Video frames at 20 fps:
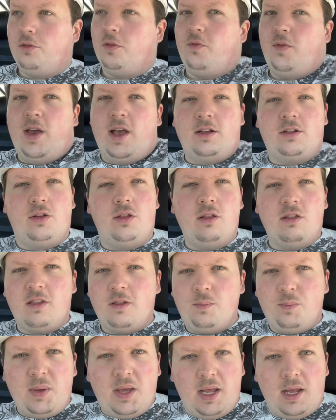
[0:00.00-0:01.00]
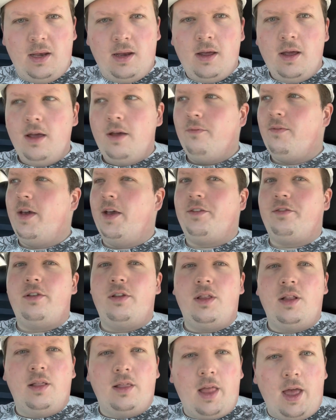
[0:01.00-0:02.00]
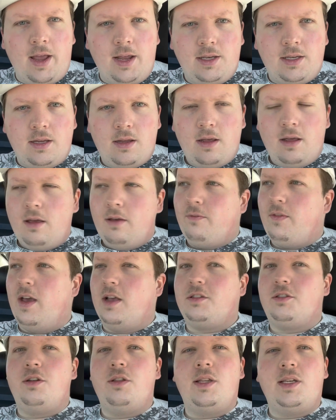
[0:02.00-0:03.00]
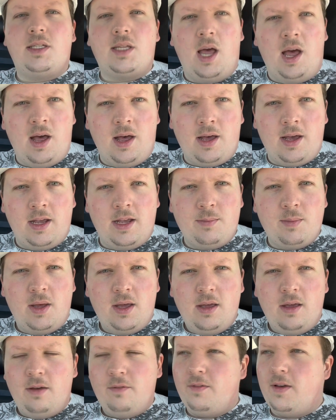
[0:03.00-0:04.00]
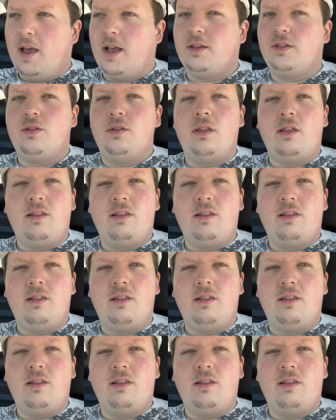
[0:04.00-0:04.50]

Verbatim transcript: faster than speed, faster than light, faster than time, faster than